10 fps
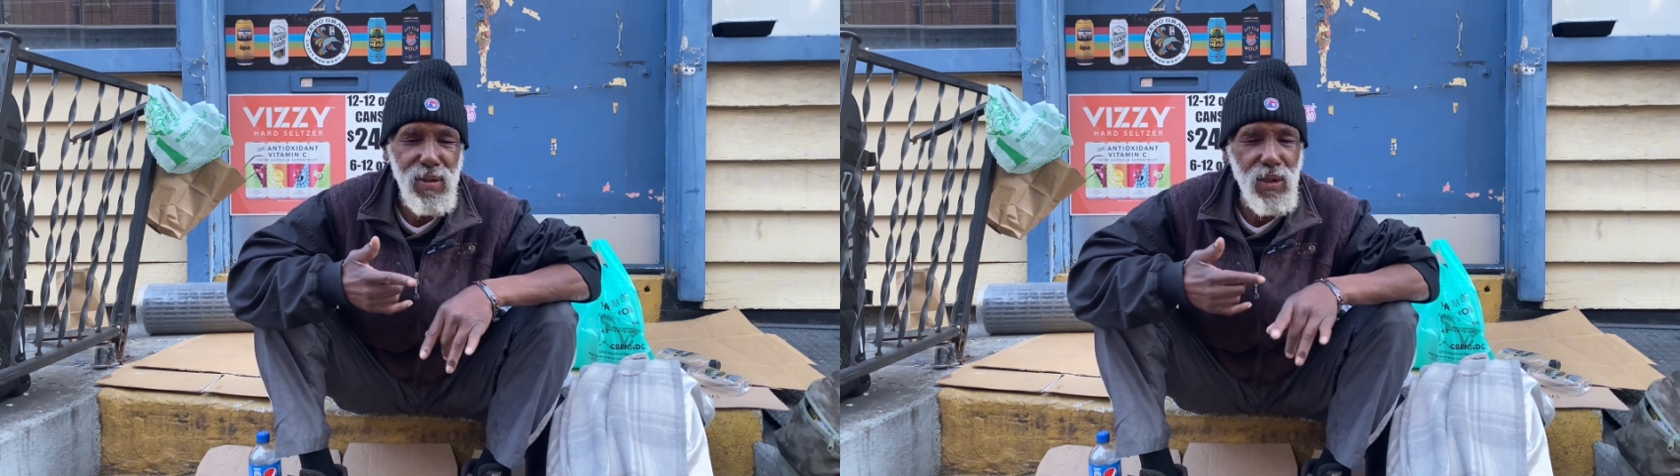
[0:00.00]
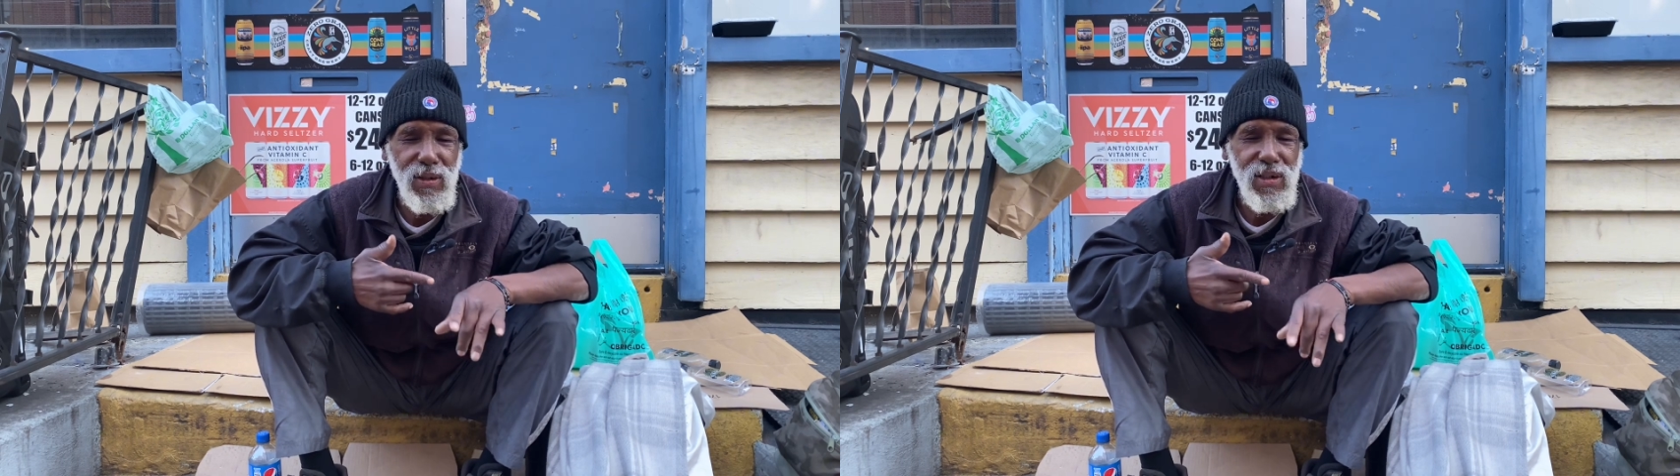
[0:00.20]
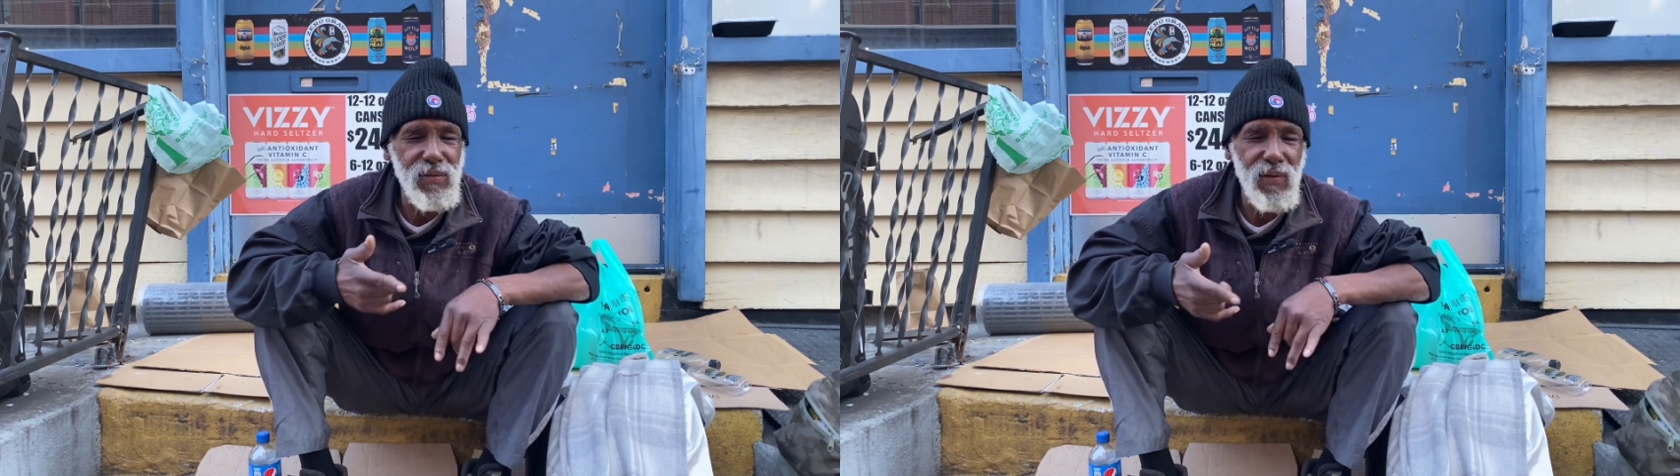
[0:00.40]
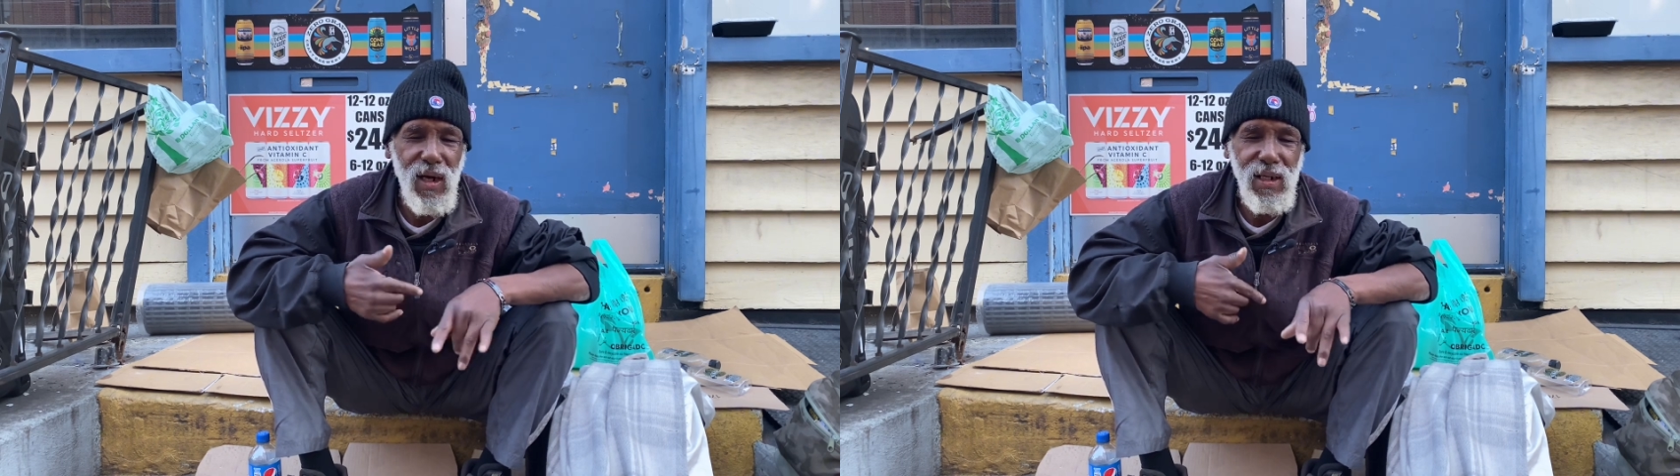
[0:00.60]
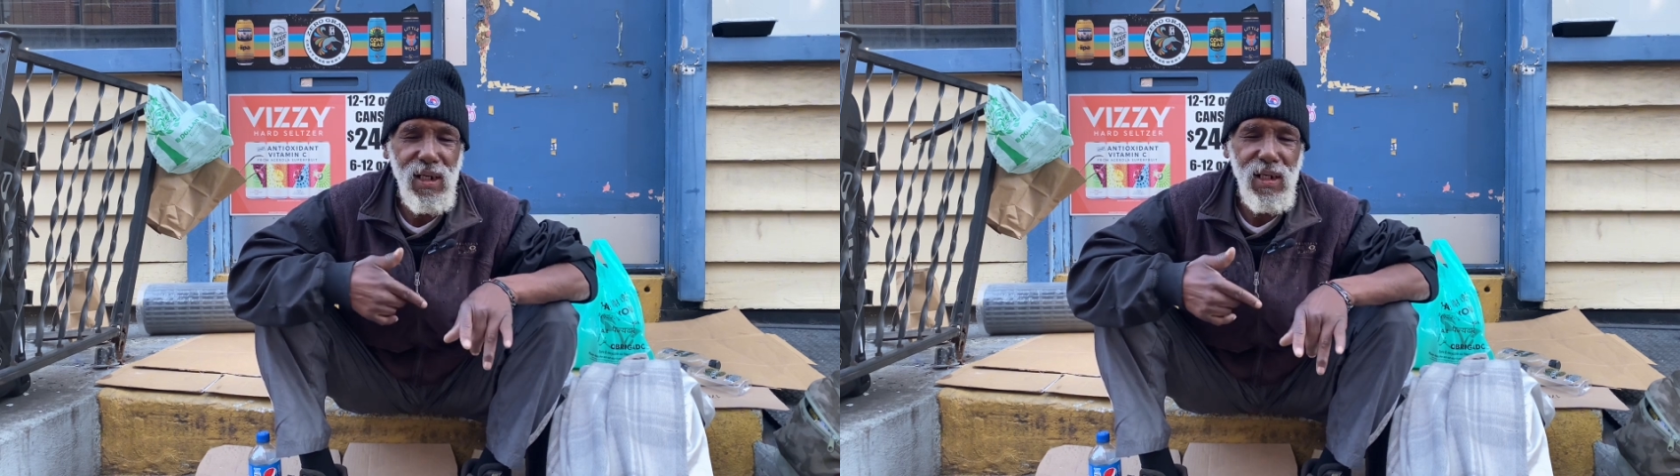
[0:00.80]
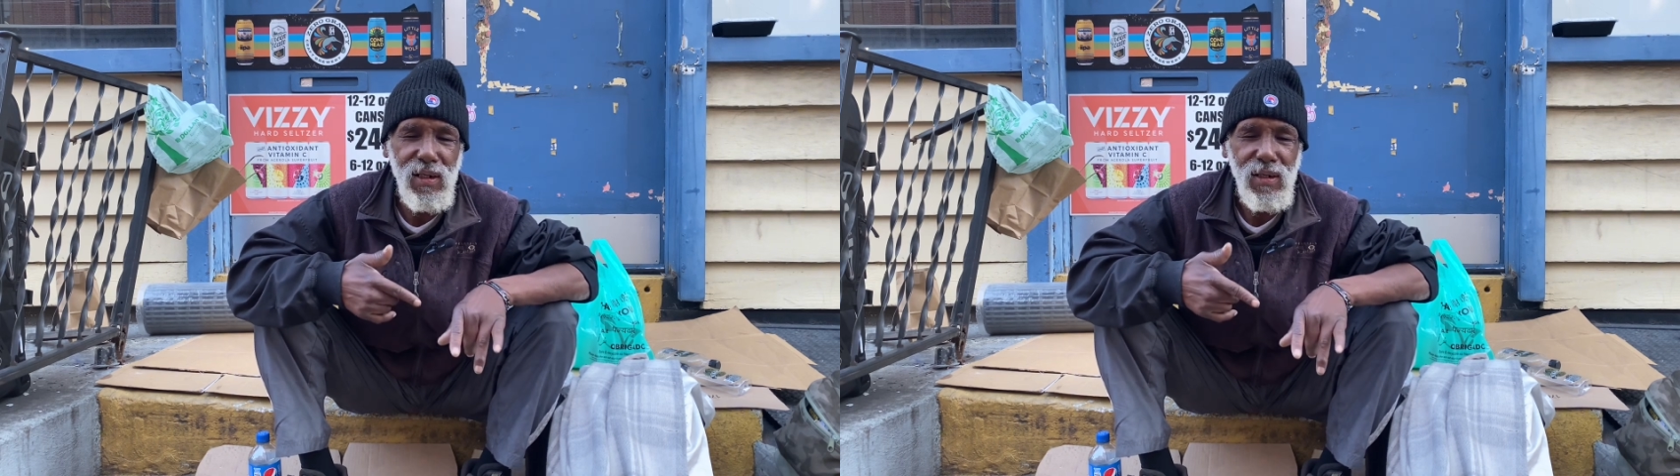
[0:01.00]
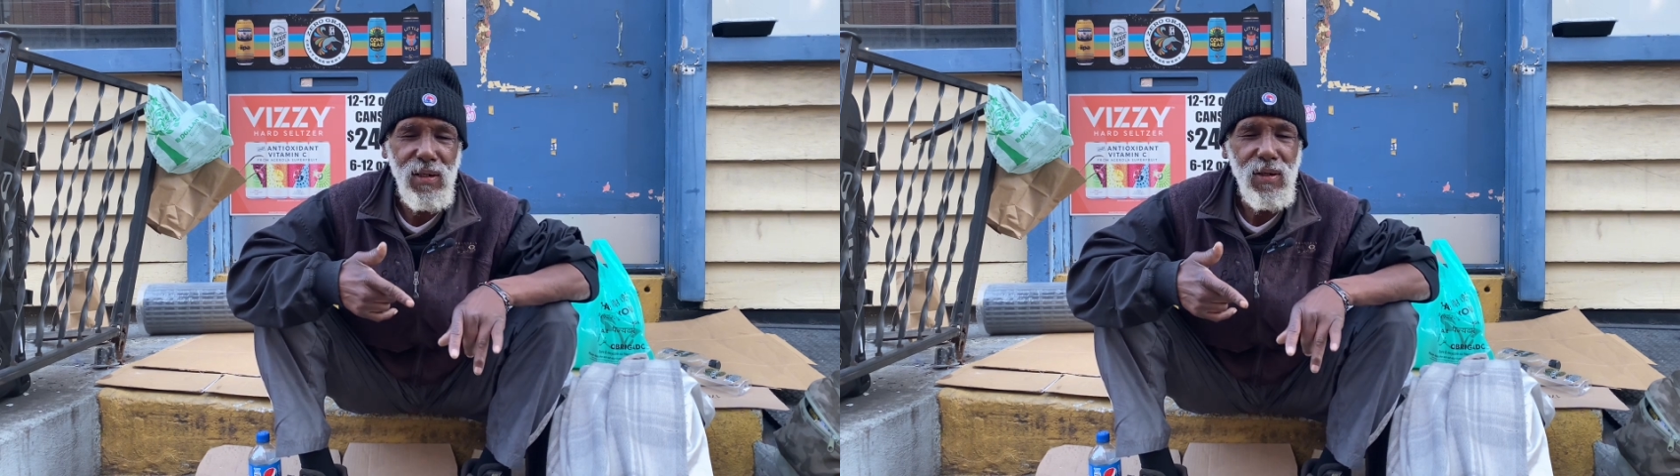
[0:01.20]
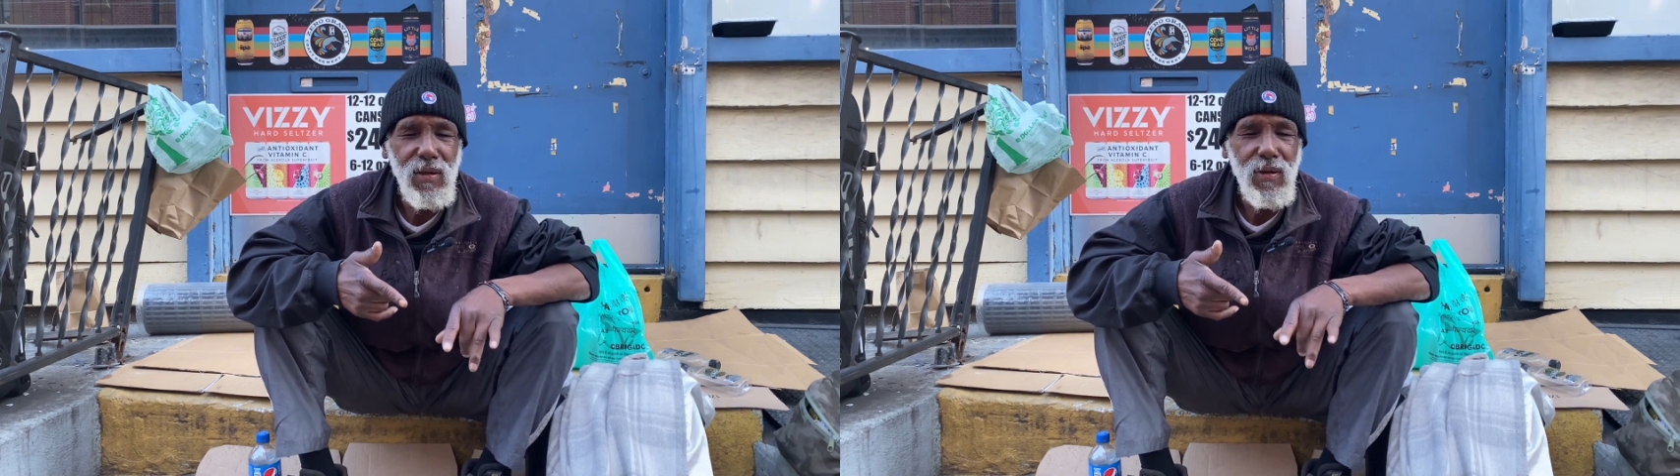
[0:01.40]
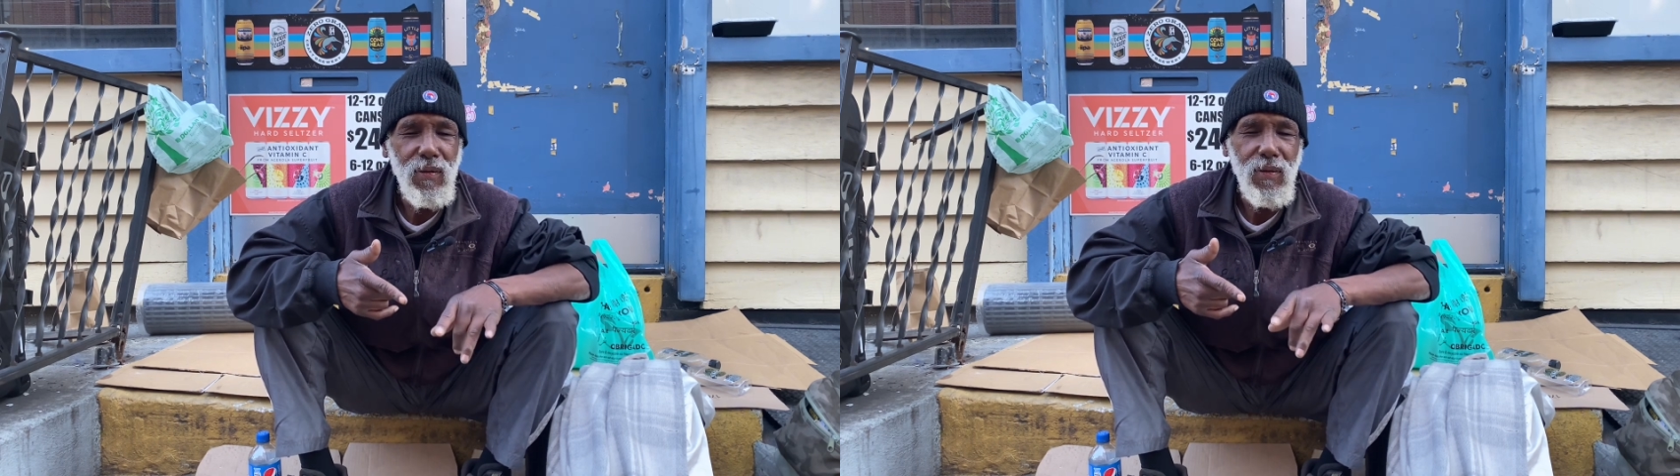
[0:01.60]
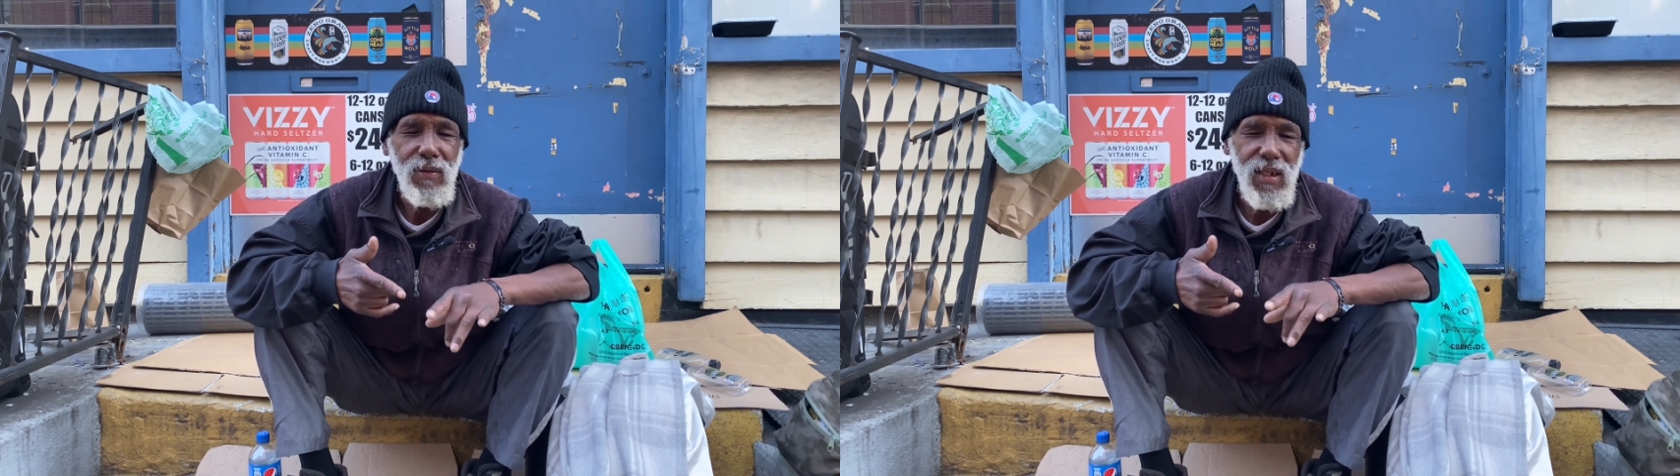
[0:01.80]
buildings around here
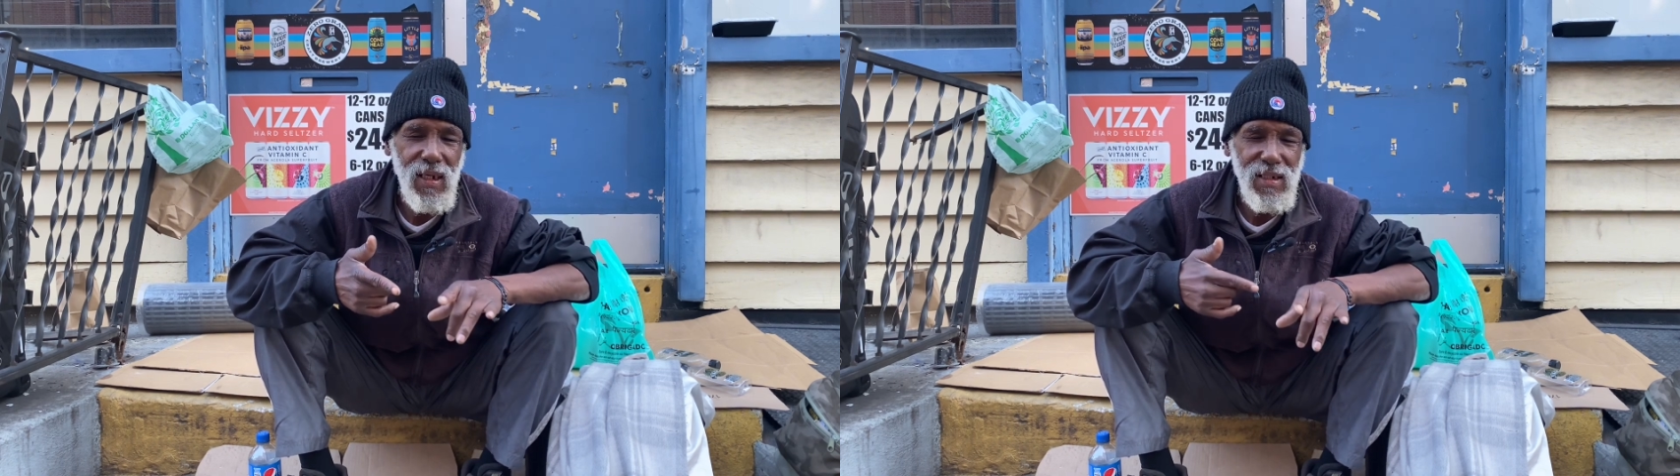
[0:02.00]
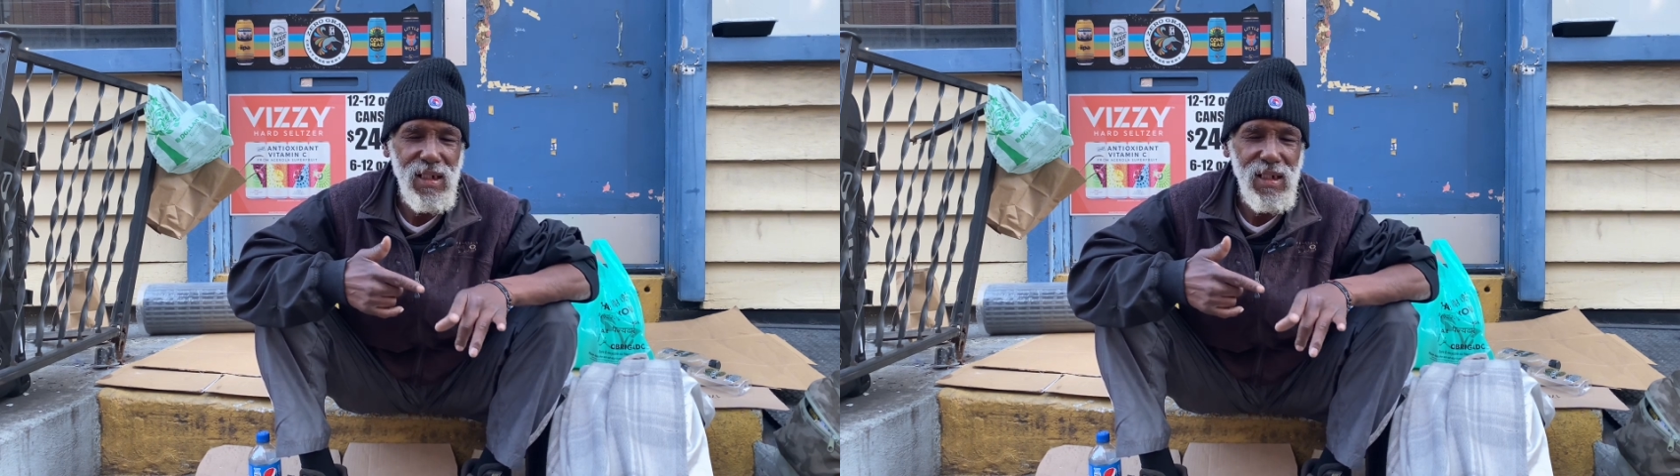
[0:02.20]
that mm-hmm.